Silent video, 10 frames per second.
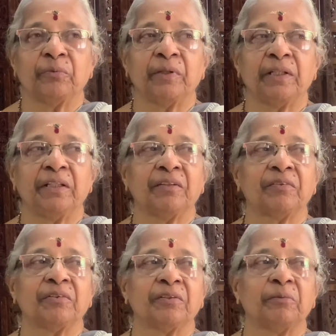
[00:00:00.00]
with
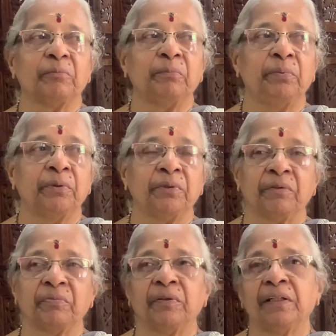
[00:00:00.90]
this
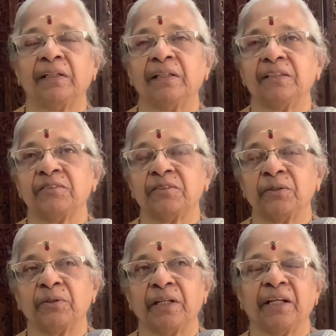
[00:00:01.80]
beautiful
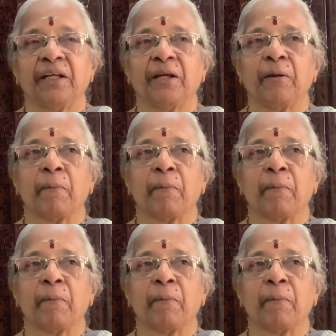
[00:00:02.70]
story,